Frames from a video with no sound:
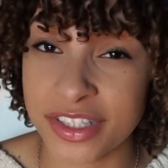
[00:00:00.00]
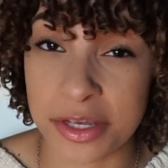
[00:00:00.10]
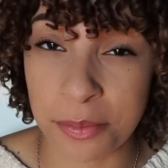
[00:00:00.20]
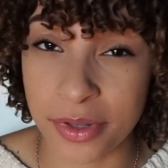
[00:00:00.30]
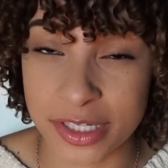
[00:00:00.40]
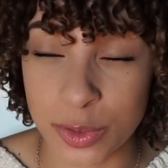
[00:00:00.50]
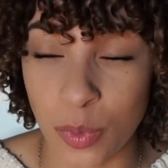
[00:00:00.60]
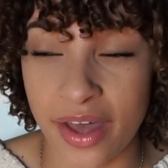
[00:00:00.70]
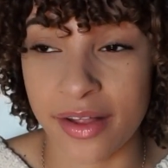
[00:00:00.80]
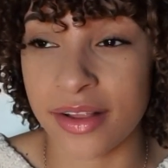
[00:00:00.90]
simple as
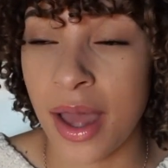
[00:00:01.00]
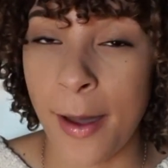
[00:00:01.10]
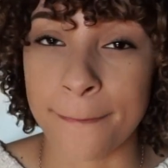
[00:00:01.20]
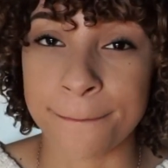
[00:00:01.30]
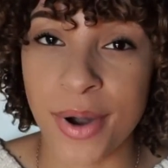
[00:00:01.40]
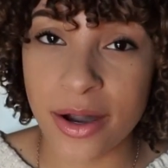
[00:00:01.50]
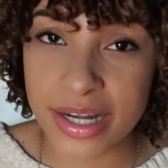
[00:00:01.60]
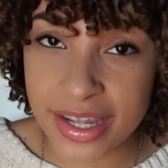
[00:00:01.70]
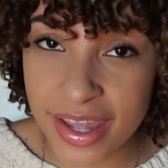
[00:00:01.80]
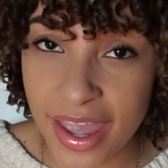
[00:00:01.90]
well.
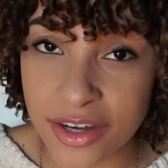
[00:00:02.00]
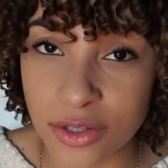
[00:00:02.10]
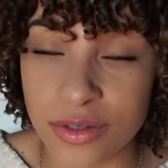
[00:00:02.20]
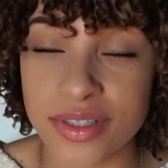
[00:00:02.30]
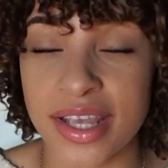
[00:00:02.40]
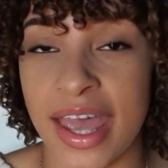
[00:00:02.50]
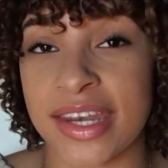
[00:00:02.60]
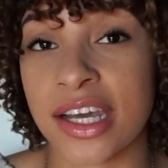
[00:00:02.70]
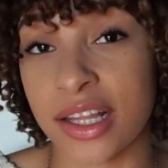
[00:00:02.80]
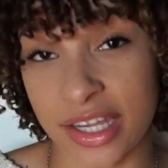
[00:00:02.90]
Burning candles
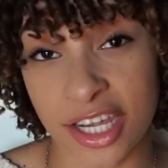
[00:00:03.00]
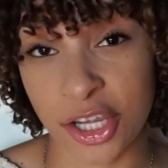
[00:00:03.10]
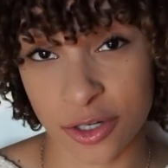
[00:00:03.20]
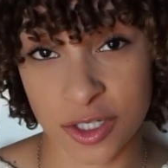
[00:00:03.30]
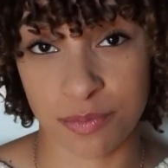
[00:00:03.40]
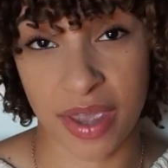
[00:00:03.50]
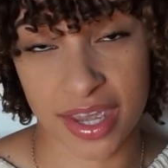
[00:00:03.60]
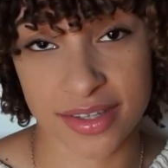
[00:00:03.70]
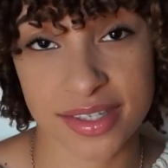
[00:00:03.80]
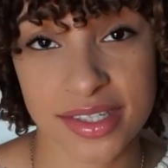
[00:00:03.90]
and cleaning your
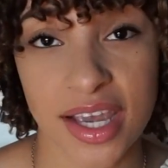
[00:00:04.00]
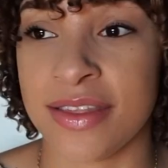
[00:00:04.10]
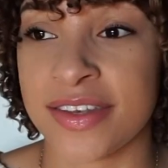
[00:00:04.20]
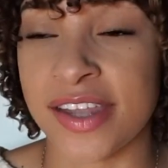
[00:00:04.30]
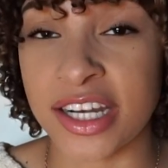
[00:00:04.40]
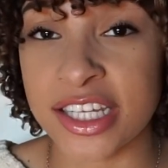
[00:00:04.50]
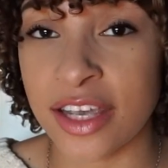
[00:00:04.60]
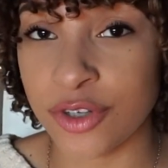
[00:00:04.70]
space. Studies have